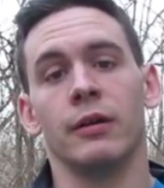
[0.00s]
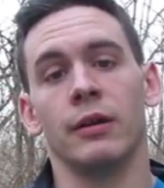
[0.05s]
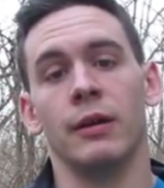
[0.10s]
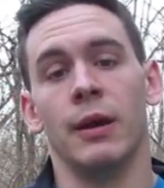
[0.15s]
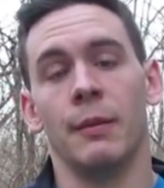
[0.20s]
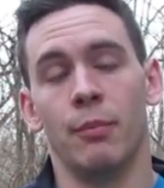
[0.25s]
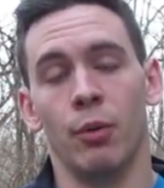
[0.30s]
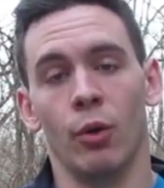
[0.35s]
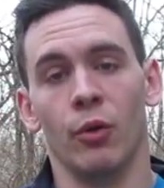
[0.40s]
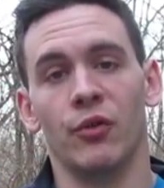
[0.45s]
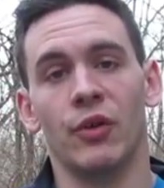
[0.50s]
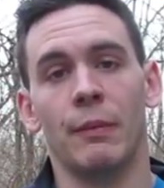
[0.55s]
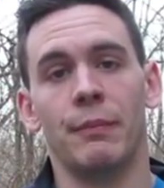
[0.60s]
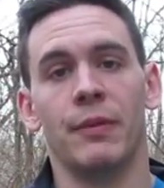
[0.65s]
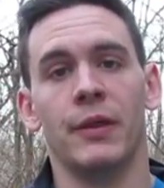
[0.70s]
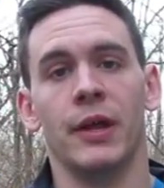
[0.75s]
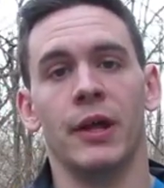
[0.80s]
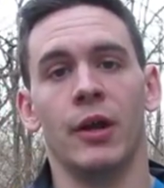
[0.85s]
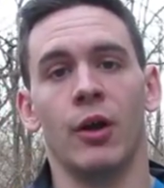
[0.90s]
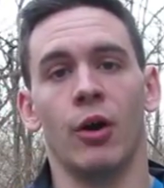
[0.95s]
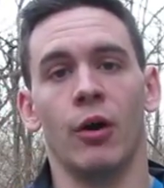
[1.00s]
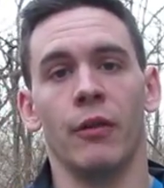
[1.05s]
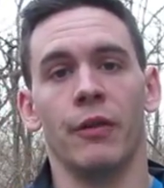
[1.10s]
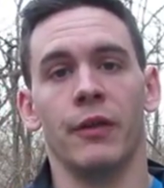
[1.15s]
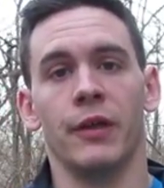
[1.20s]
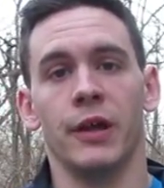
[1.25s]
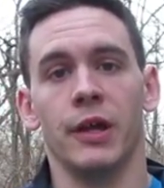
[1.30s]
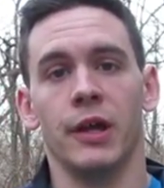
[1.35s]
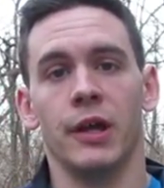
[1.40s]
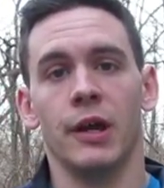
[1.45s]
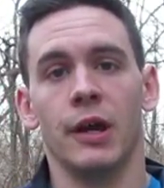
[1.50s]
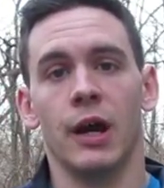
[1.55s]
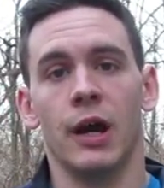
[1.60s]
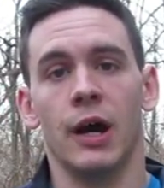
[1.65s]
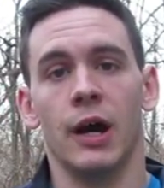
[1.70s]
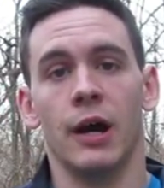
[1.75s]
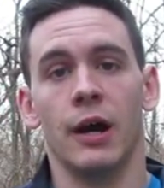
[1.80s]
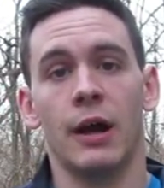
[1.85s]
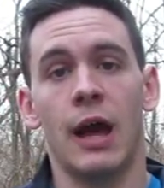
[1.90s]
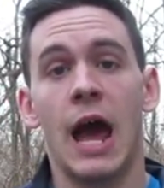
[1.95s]
it pulls up it on the
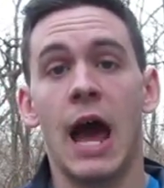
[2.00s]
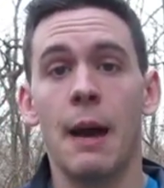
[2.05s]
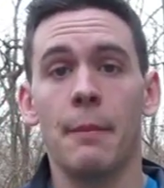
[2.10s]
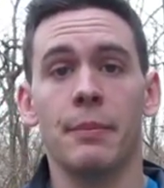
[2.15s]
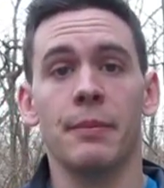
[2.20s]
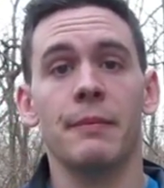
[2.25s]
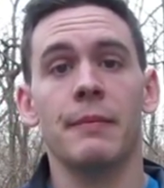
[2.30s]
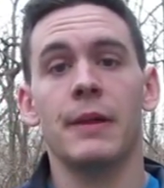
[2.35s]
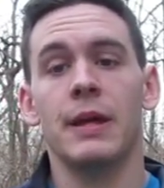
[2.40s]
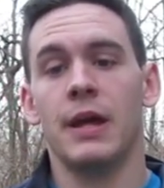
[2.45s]
app,